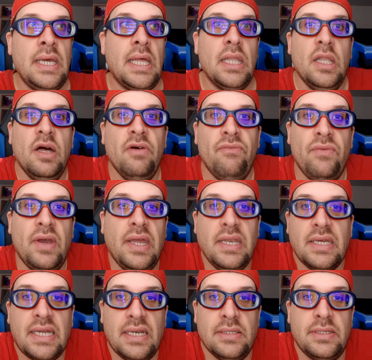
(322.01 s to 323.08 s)
I love
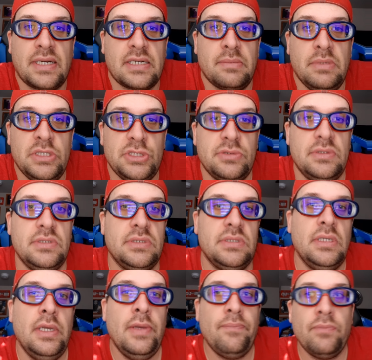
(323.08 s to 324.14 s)
any kind of documentaries.